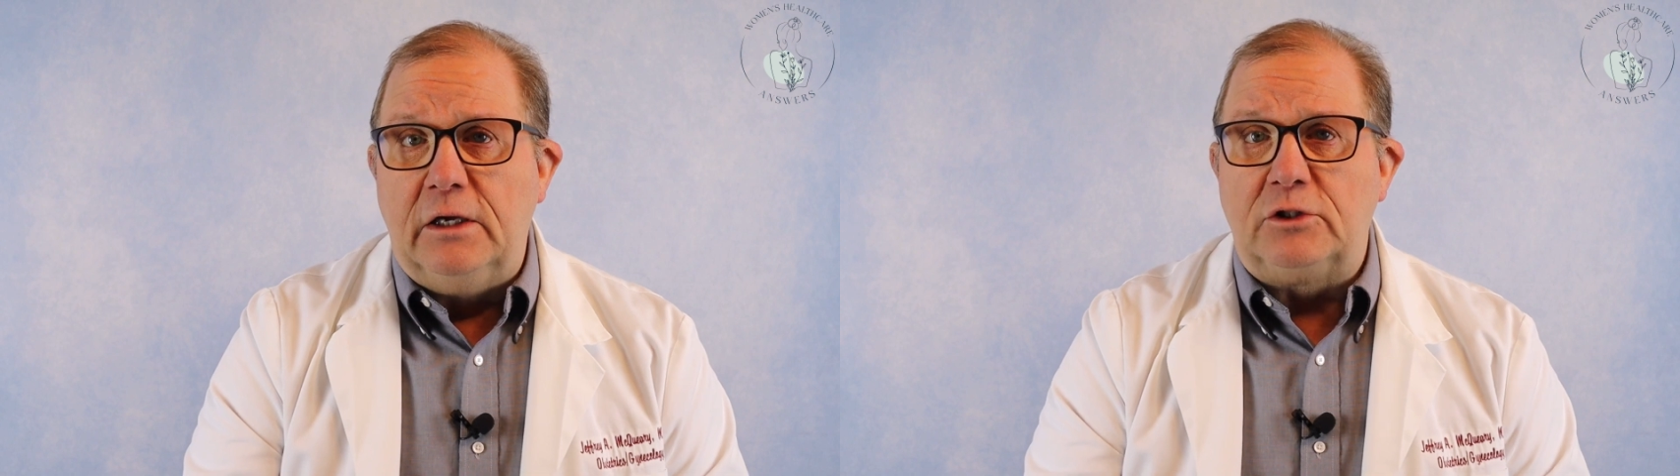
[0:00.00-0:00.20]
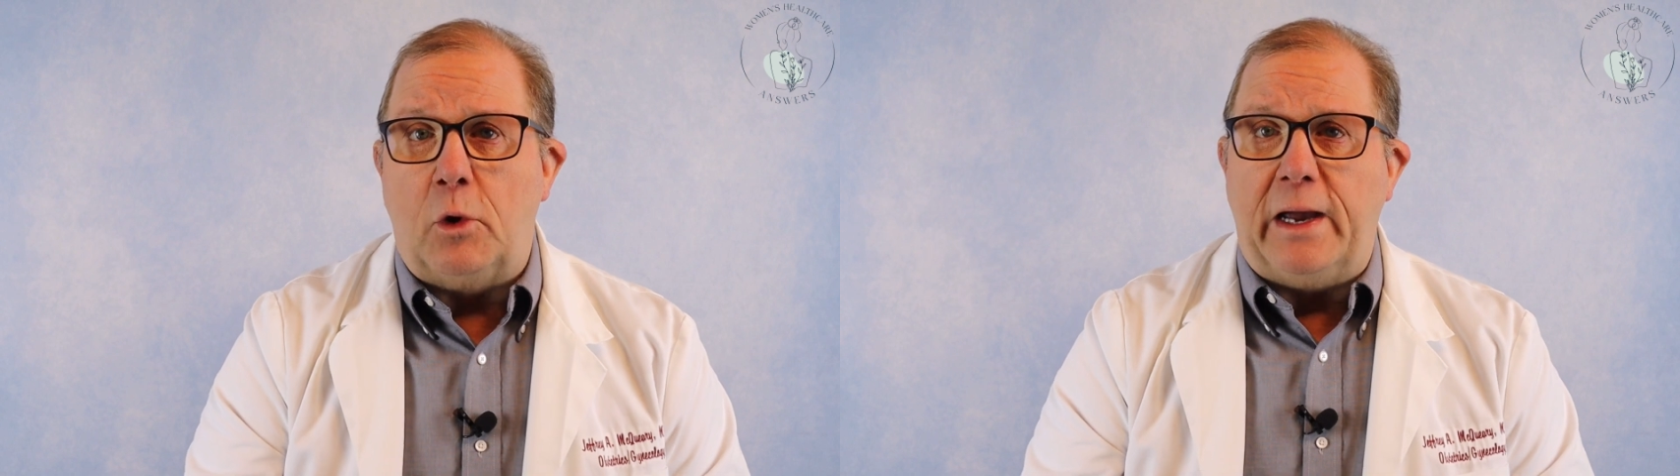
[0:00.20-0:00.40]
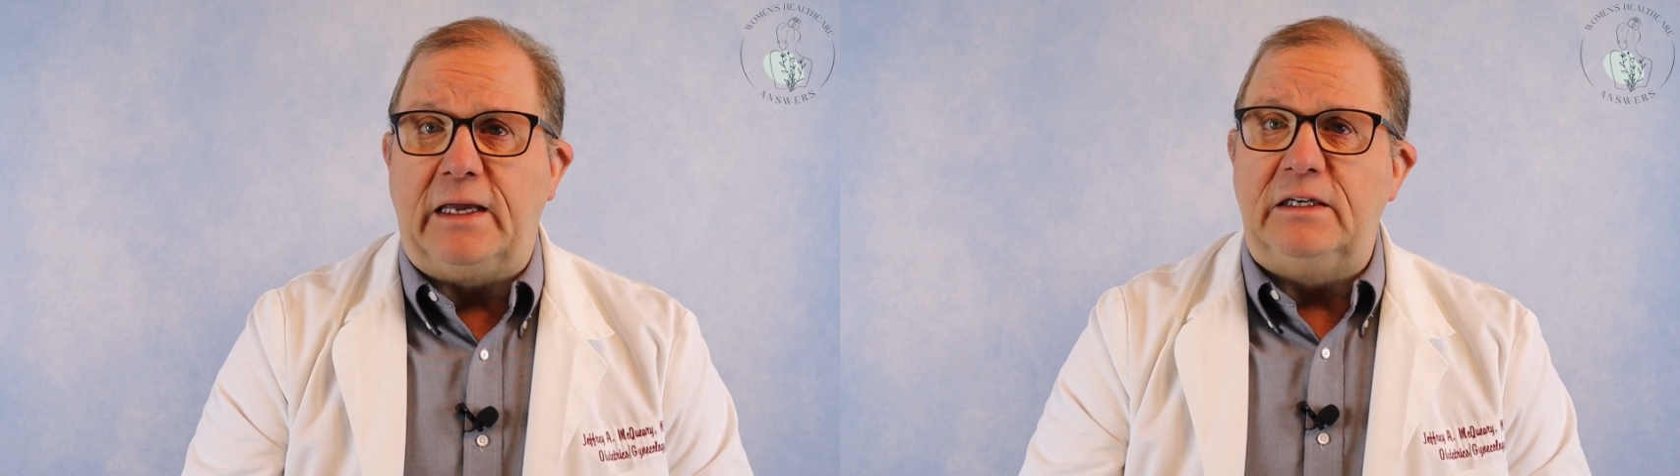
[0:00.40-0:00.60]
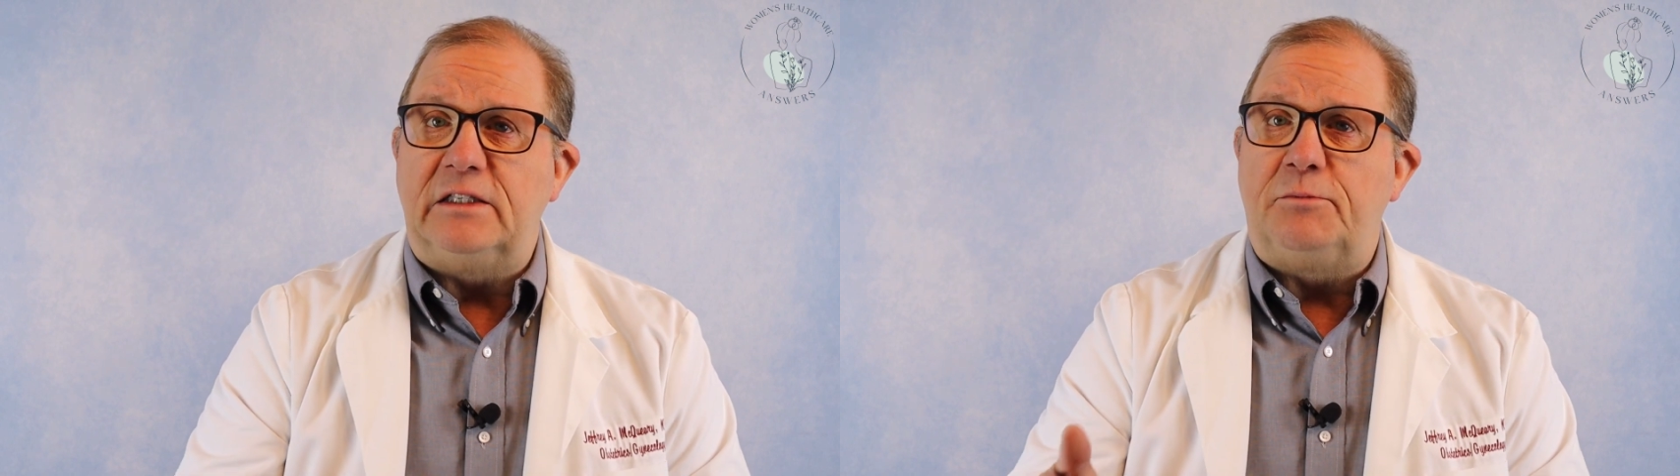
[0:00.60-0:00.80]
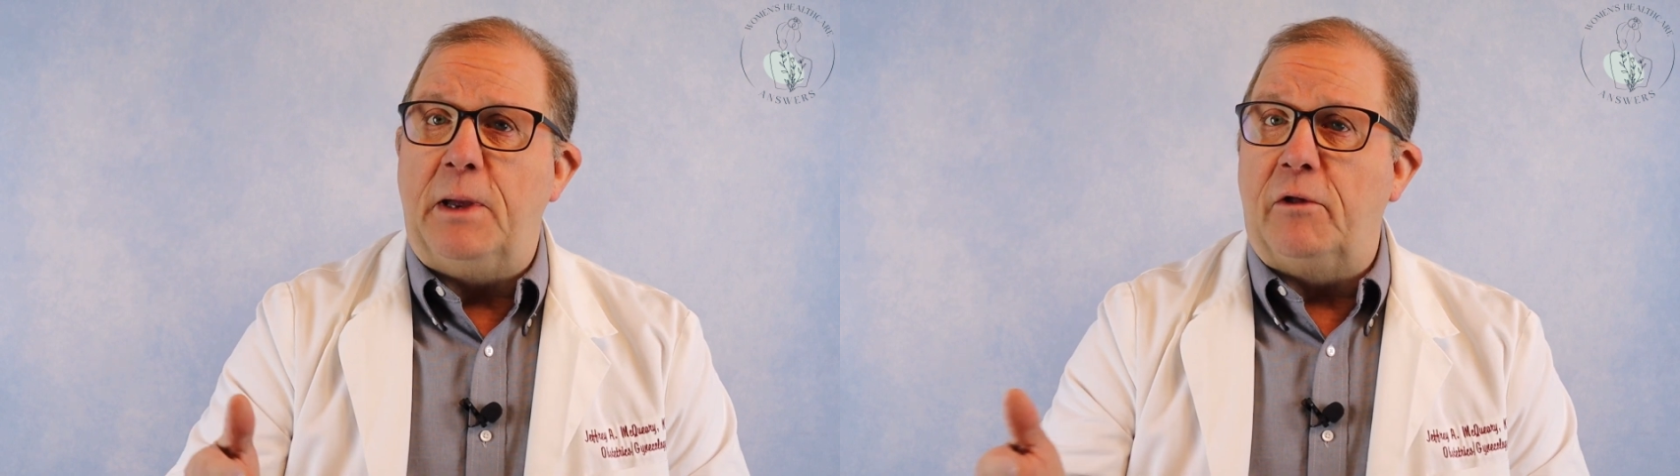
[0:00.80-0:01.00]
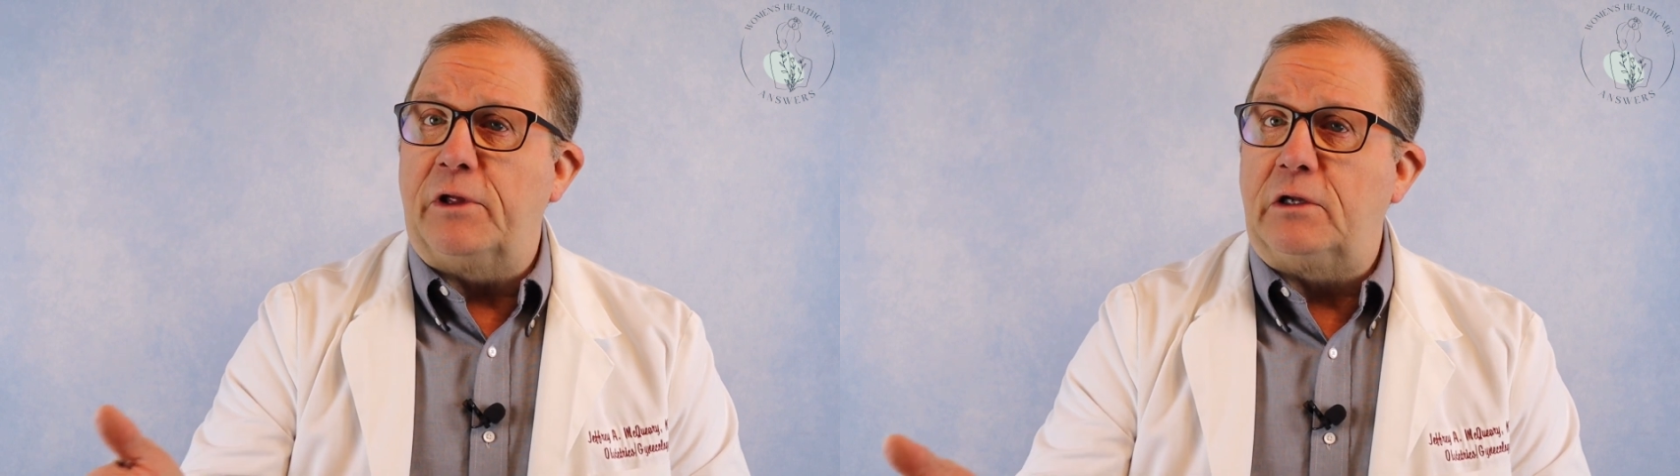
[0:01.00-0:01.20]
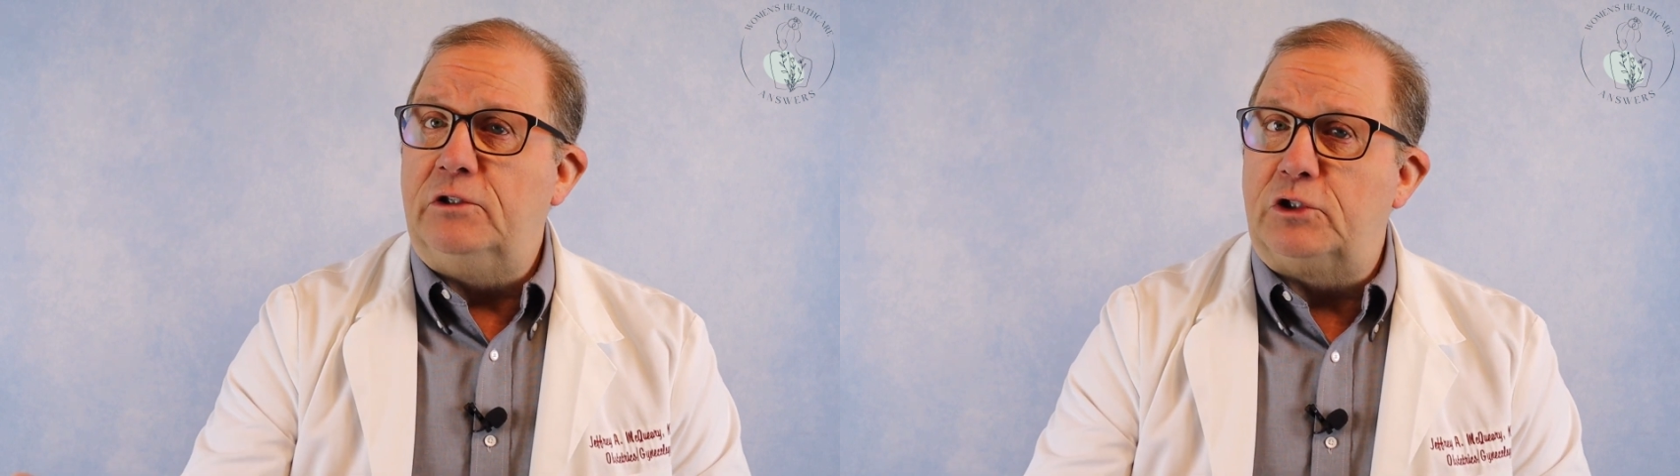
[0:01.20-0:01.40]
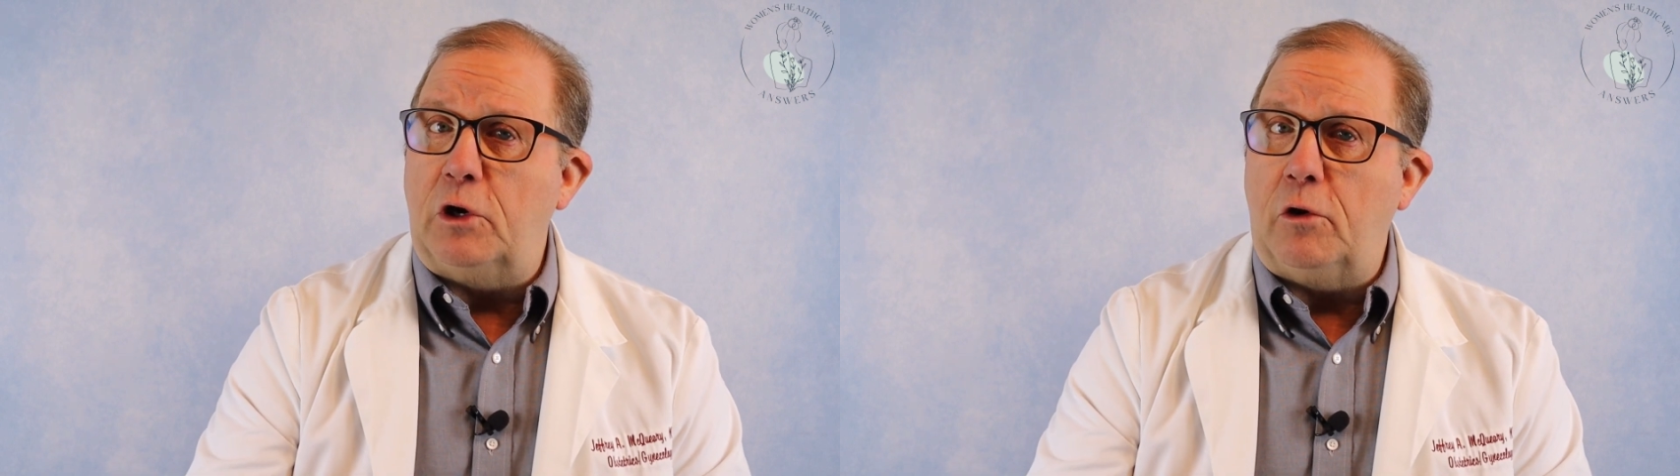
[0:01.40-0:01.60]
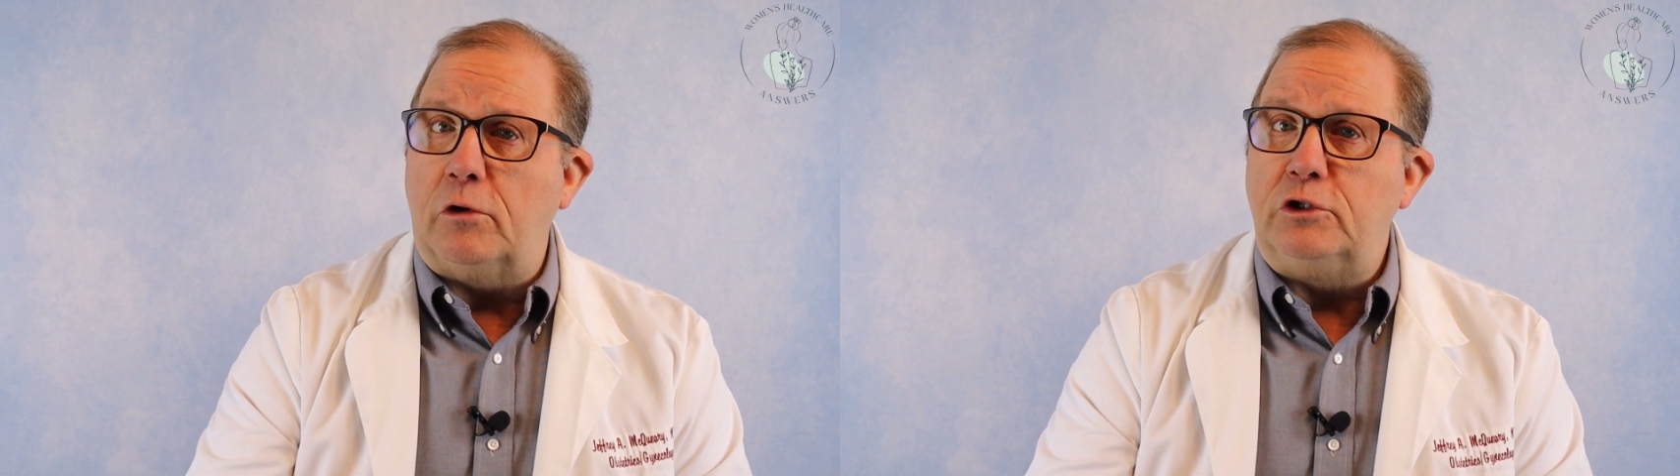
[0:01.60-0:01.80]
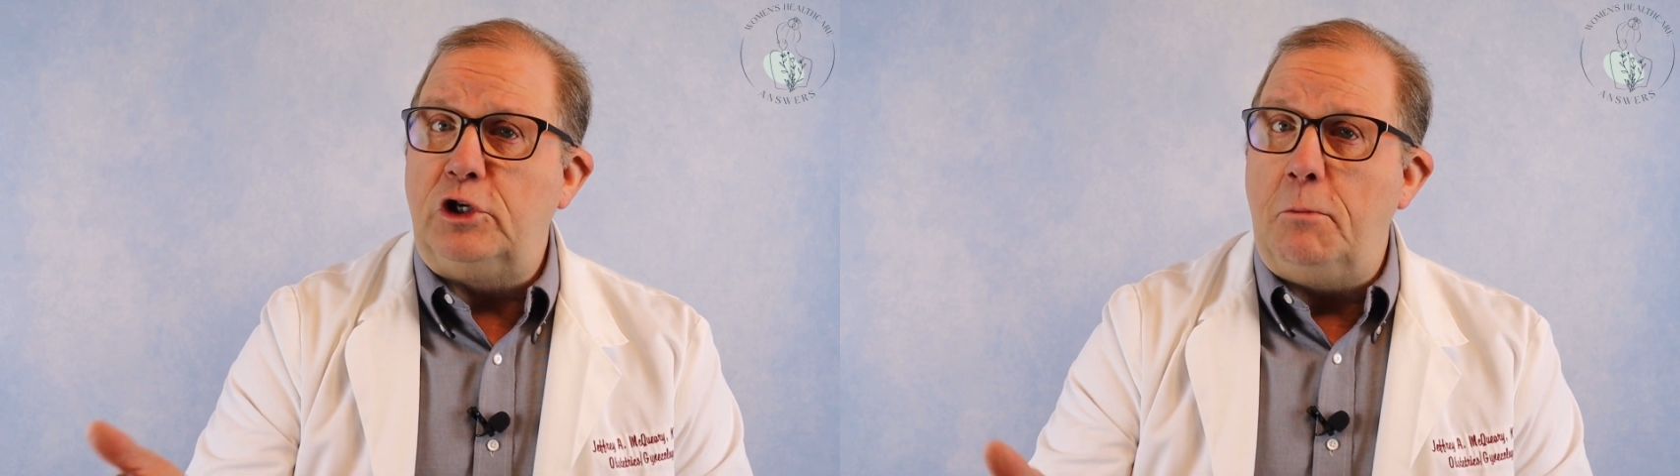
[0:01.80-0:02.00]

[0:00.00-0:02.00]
so I can dispel the concerns